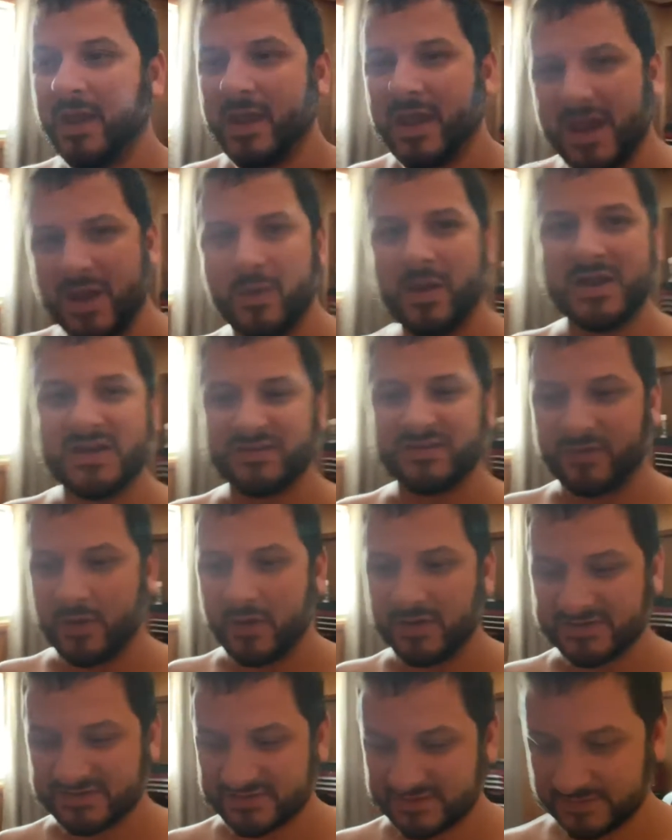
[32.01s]
Anyways,
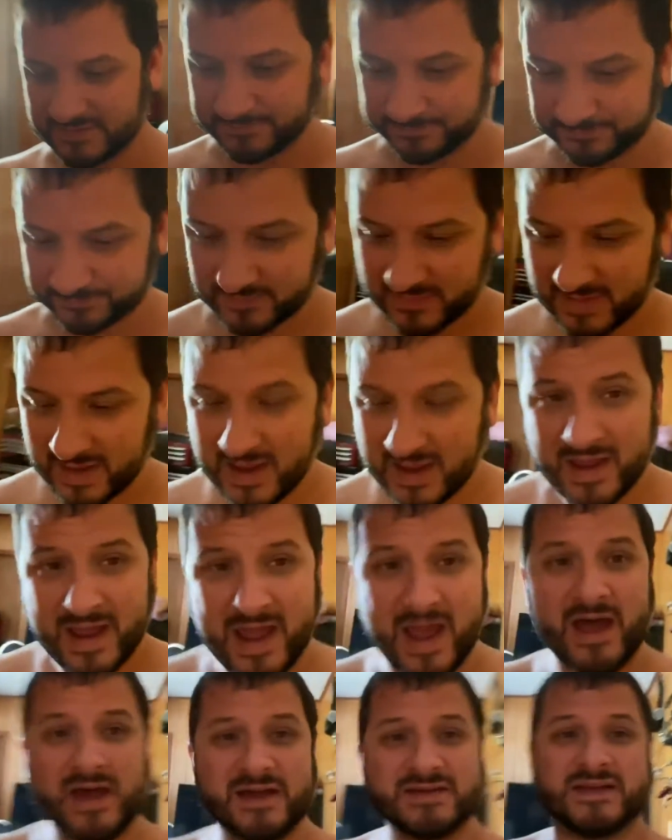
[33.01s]
folks,
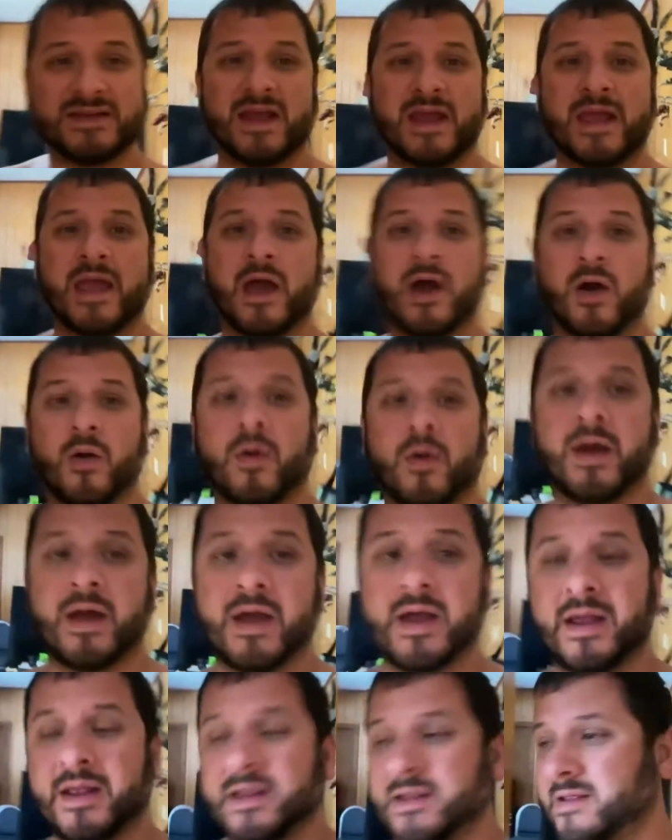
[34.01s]
how's it
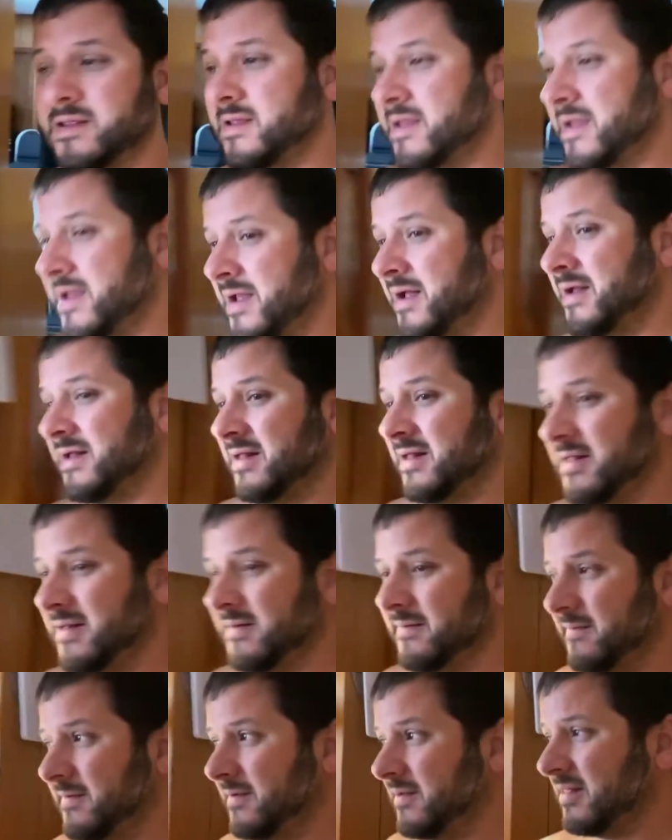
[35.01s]
going?
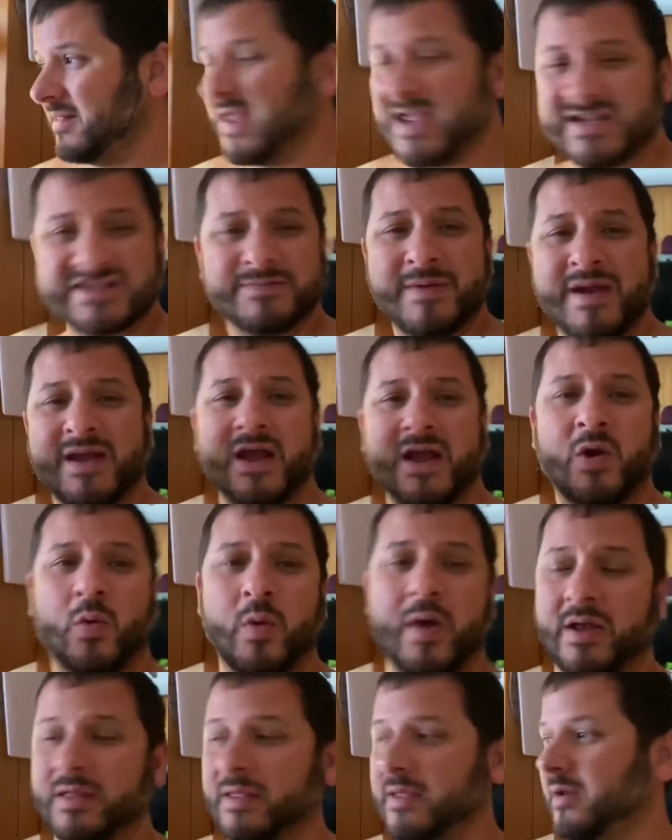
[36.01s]
Let's make a
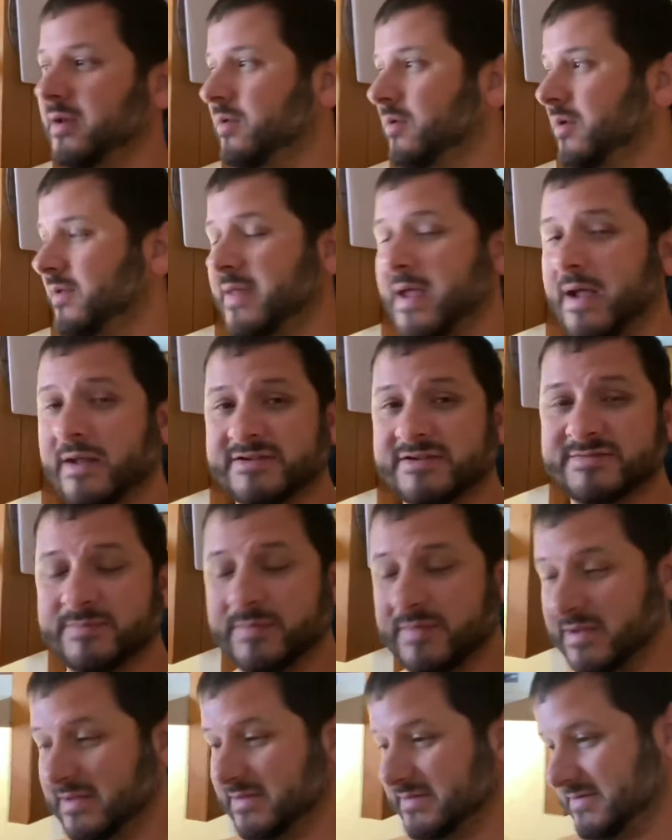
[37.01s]
quick little
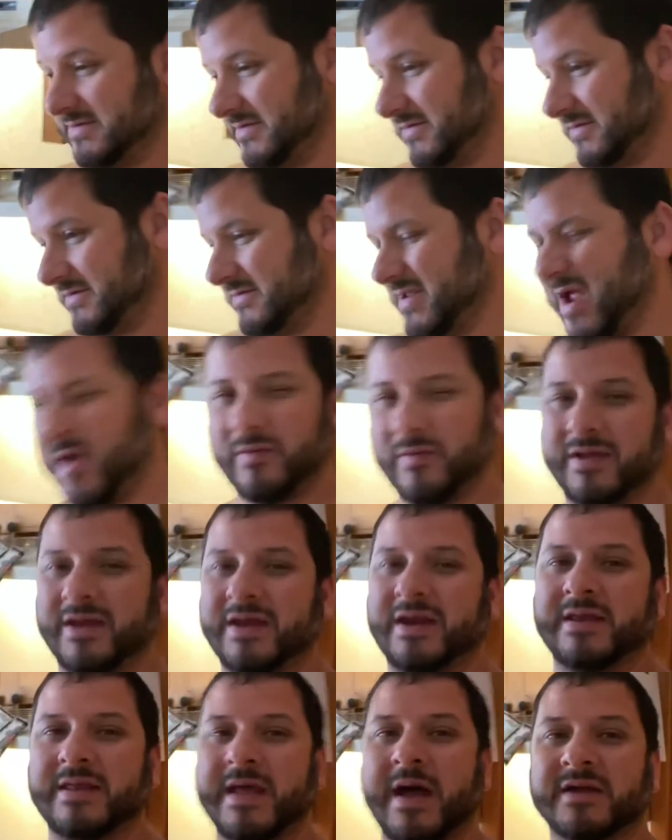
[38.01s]
announcement. Not really an
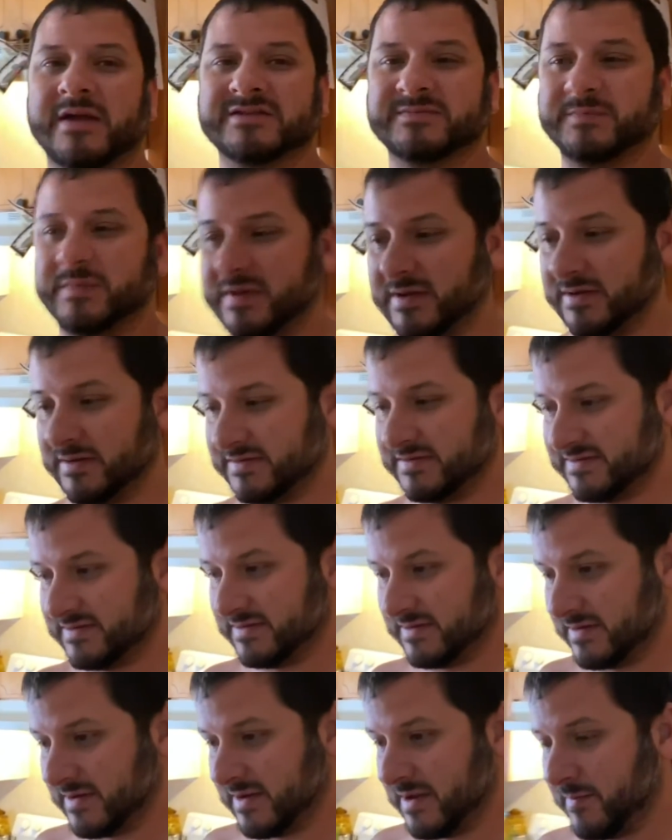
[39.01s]
announcement
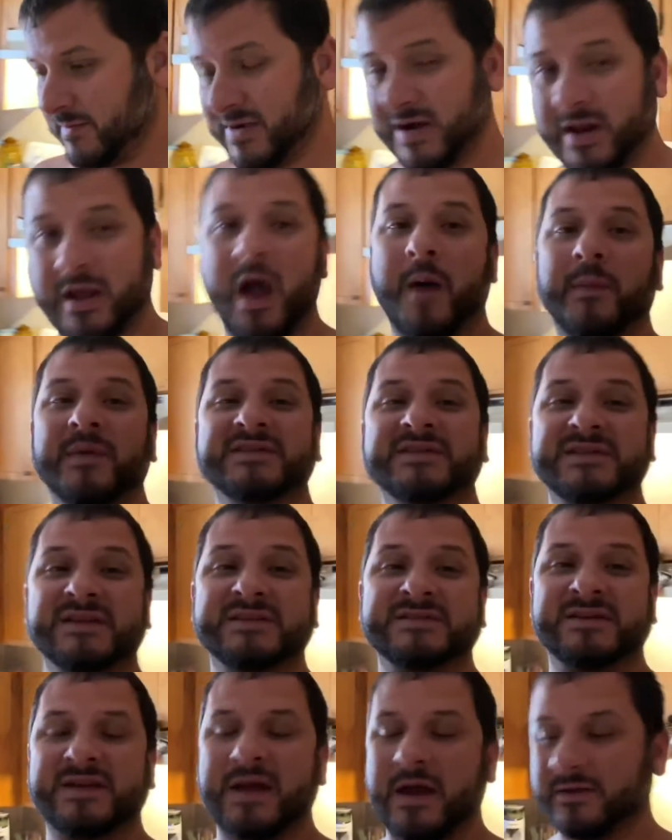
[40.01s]
but a common
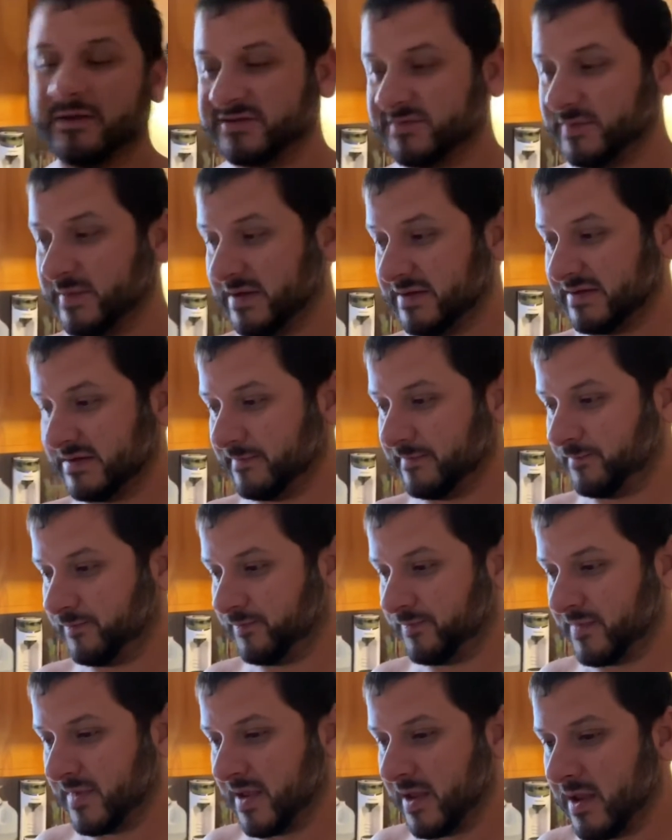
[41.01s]
sense announcement.
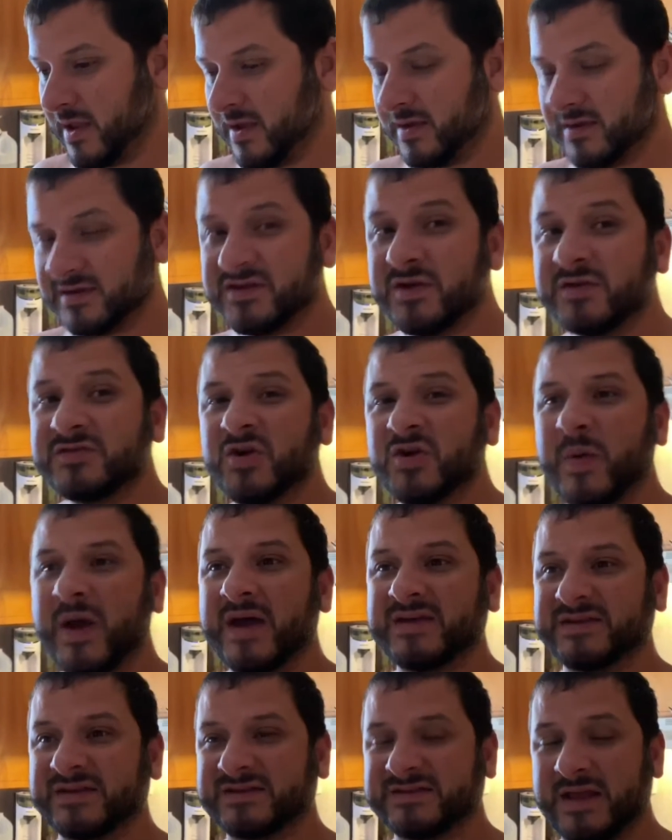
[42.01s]
YouTube
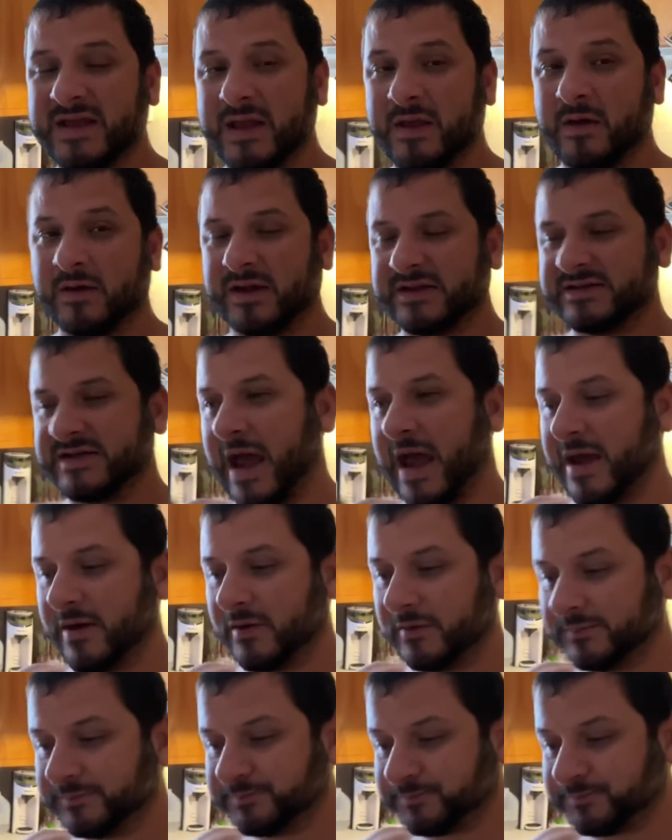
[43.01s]
has this thing called a title